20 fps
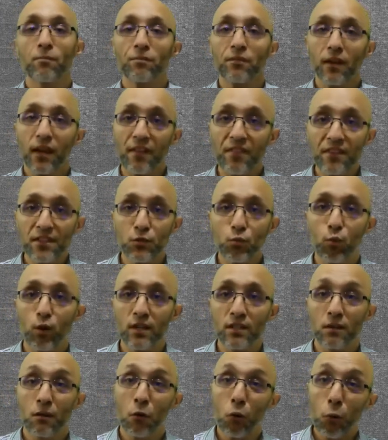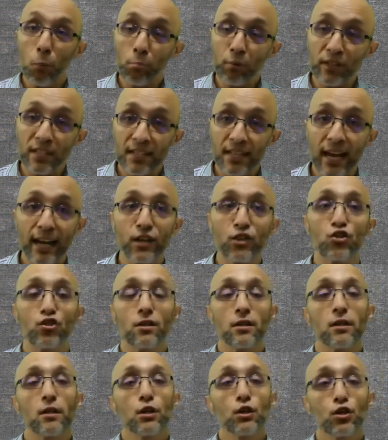and this was protection
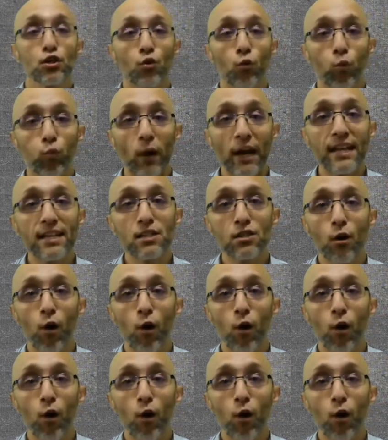to rights